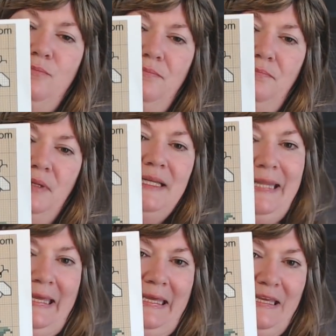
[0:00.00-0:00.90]

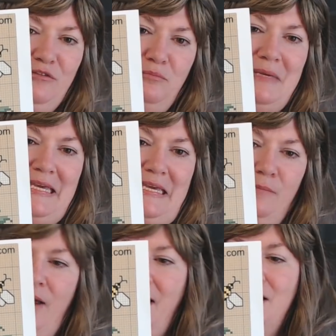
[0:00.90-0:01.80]
Beelieve bee
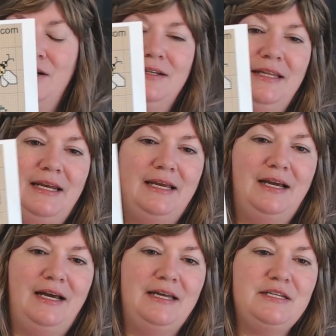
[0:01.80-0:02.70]
pattern that I
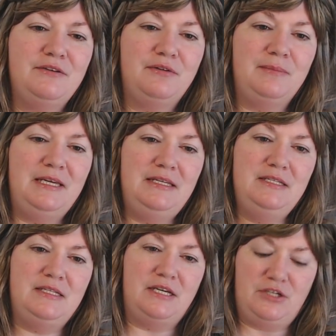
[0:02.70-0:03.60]
got from Kitten
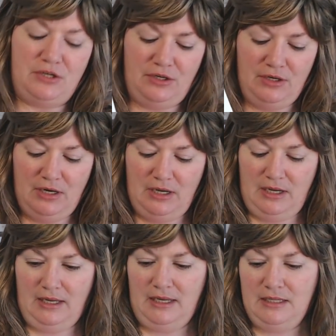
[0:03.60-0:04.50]
Stitcher
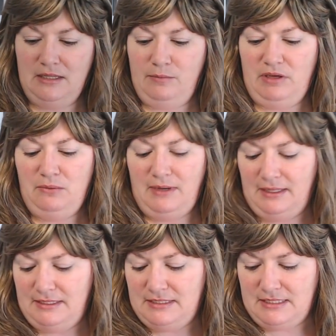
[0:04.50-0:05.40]
in the Be
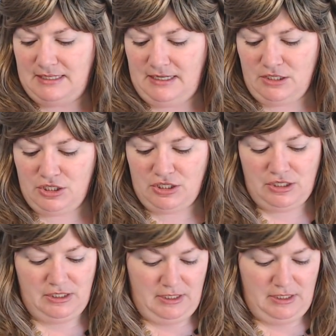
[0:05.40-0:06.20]
Well and Stitch